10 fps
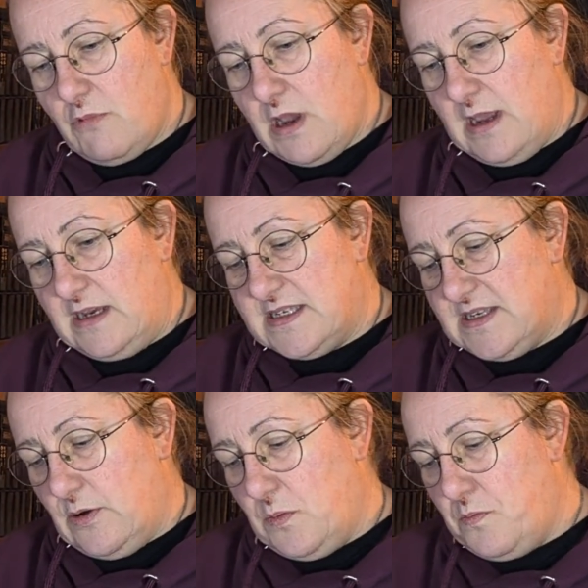Right,
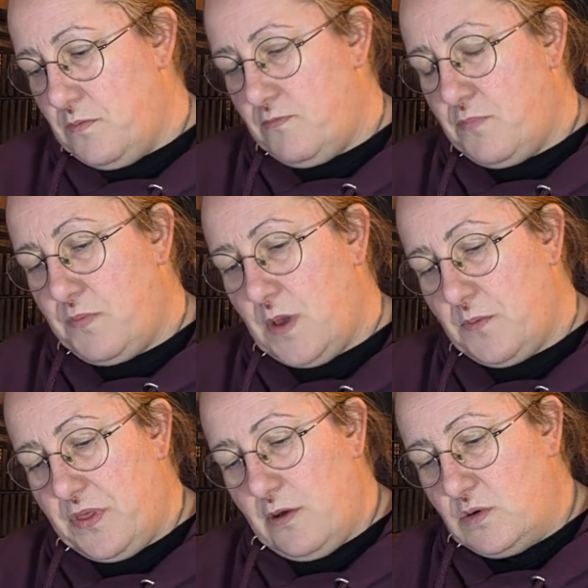so I'll
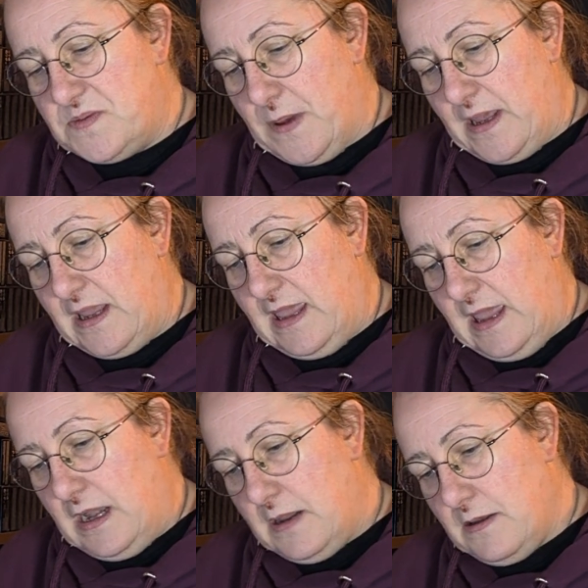pop those
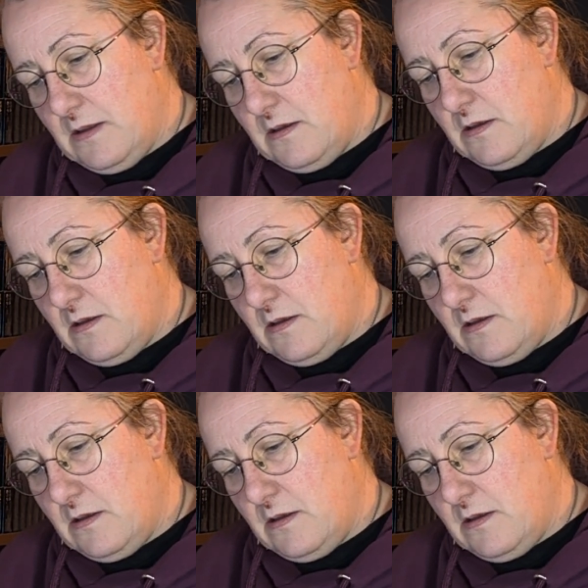back in.